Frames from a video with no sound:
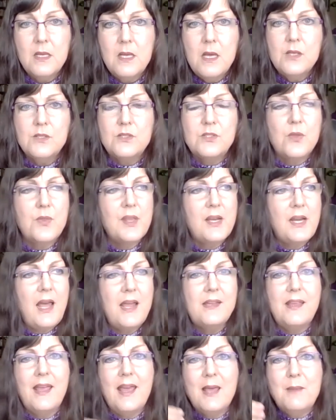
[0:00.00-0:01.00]
so that
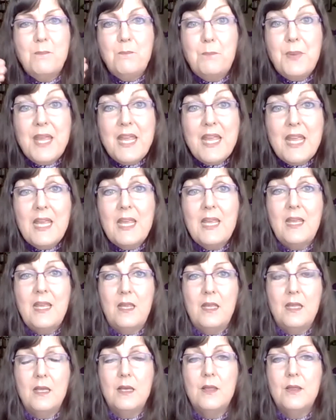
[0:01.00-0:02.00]
I can
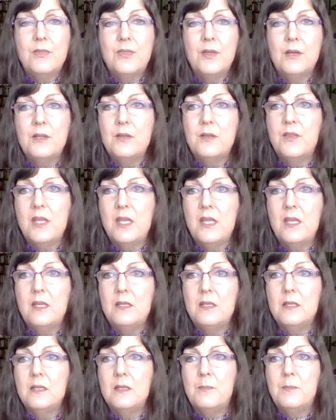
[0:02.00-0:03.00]
be
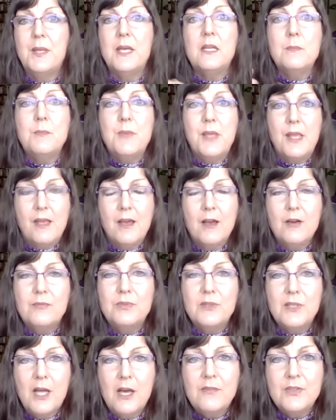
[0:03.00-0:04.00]
the epitome of
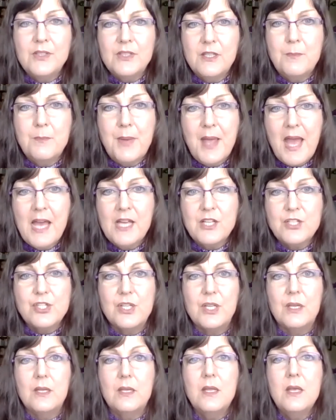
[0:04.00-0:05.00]
love and
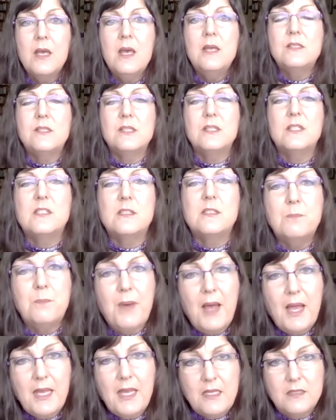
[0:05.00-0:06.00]
compassion
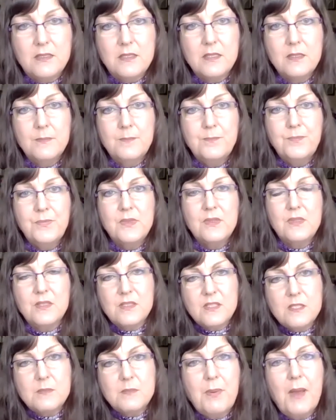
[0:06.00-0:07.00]
despite
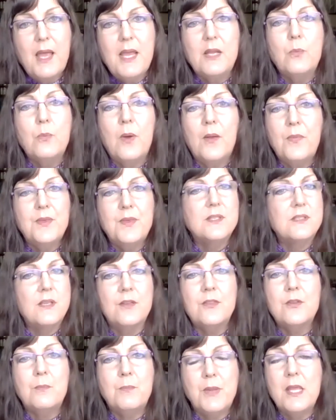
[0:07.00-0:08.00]
what this
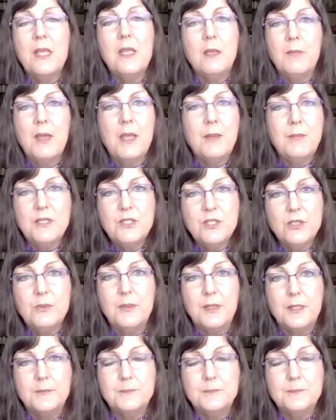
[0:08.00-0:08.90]
other being may be doing?